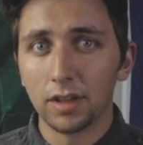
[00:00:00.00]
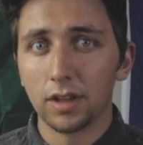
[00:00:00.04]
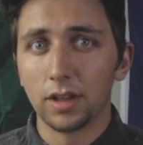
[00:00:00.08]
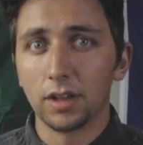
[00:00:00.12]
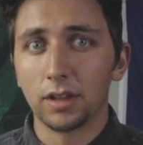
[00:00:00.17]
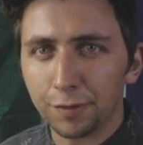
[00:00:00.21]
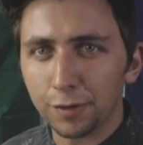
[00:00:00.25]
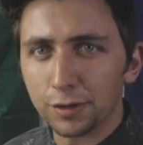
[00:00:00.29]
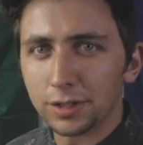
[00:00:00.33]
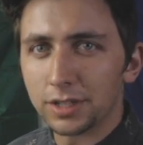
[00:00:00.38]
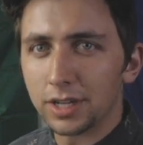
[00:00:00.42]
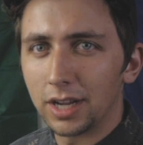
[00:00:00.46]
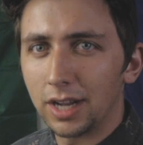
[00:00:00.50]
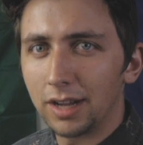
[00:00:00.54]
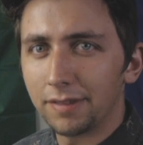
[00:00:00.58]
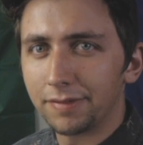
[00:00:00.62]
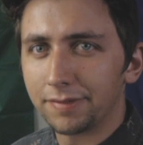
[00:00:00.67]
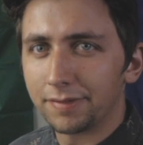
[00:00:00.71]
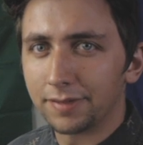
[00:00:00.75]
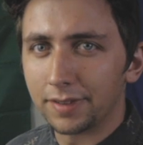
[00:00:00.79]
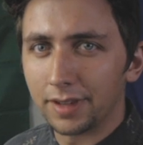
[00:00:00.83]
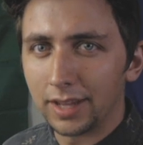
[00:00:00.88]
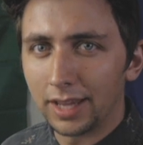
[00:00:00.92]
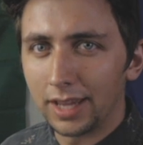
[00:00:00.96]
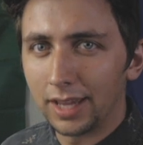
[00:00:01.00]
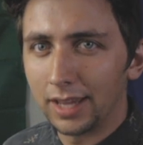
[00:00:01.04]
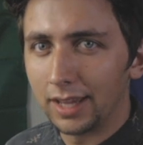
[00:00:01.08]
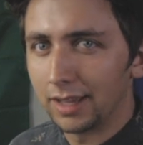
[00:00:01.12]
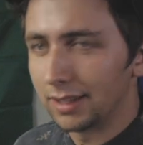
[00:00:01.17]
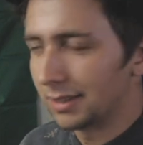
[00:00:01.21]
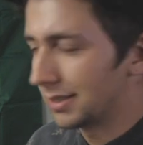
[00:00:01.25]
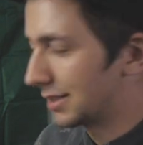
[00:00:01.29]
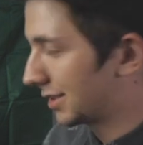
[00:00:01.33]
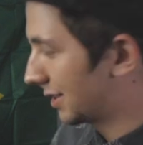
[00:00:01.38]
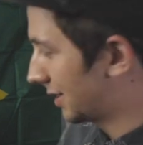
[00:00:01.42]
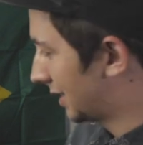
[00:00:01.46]
So first off,
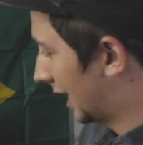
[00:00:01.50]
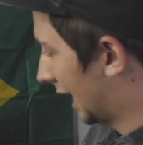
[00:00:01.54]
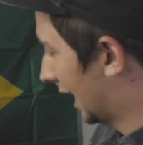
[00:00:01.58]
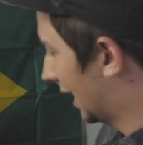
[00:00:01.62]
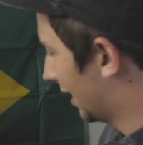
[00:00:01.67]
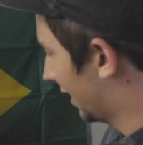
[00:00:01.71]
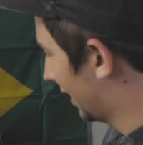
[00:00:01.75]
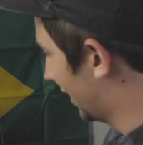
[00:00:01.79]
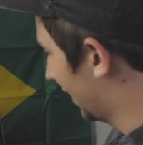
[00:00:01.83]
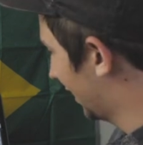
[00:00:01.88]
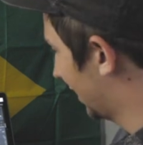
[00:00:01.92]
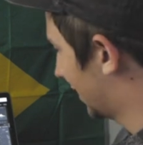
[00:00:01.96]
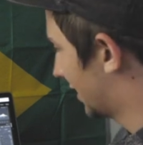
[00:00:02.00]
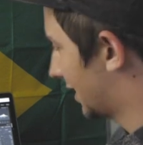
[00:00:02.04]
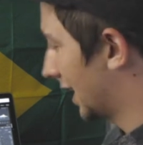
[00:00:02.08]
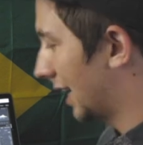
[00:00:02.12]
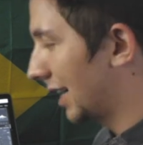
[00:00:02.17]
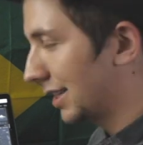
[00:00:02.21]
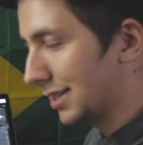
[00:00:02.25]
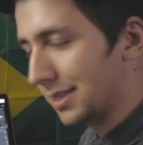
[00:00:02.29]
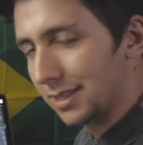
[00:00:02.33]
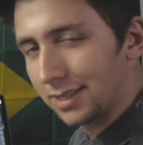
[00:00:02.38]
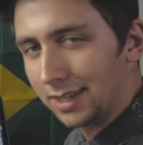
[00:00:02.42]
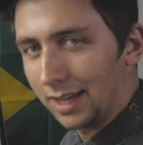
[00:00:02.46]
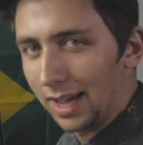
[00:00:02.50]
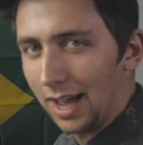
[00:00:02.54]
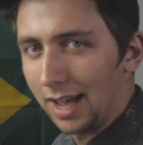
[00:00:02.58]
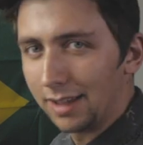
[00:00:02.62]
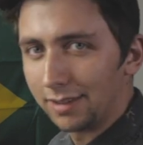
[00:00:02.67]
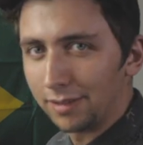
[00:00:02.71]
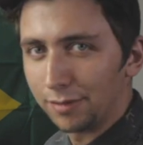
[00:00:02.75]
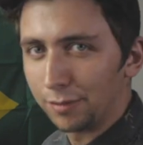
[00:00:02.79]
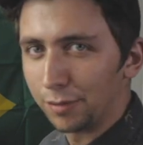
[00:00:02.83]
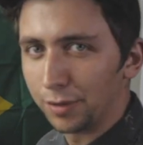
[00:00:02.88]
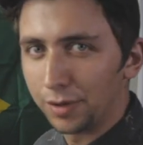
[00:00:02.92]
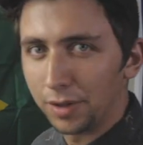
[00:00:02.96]
a standing desk
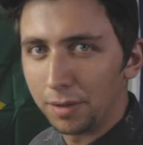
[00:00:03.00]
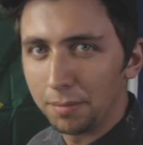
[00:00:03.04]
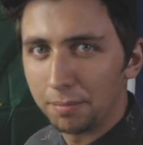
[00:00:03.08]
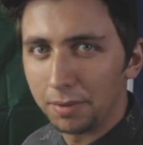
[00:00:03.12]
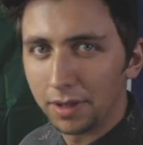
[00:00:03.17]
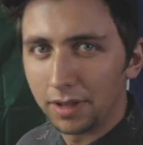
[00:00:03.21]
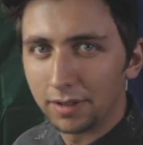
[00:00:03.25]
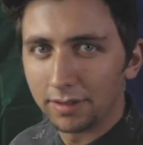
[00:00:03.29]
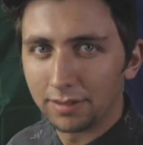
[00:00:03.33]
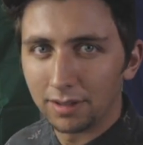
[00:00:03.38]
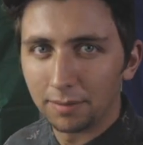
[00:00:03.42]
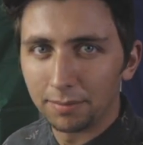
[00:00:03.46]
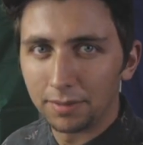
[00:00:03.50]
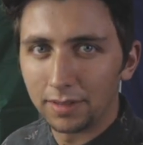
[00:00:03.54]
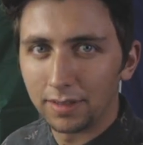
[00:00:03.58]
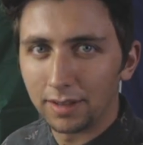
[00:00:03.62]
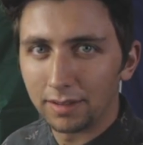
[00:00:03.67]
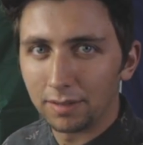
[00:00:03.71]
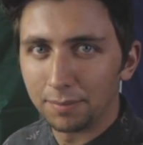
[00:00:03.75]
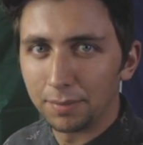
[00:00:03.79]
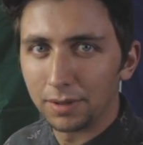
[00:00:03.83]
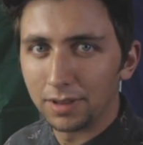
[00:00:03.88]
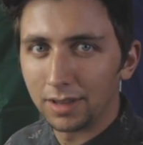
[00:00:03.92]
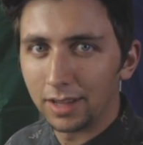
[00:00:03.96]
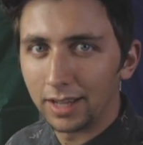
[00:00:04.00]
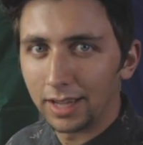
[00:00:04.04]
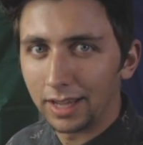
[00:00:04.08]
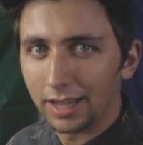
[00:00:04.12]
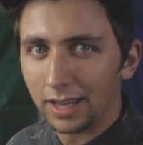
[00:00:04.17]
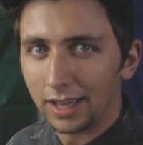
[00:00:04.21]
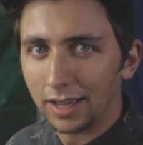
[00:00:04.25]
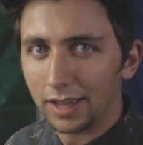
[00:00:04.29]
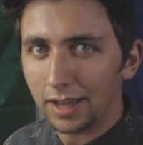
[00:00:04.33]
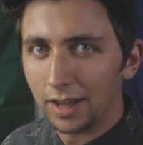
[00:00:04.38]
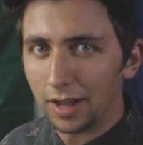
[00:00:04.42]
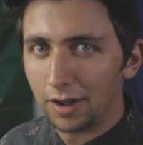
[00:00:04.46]
hasn't really been something that's been like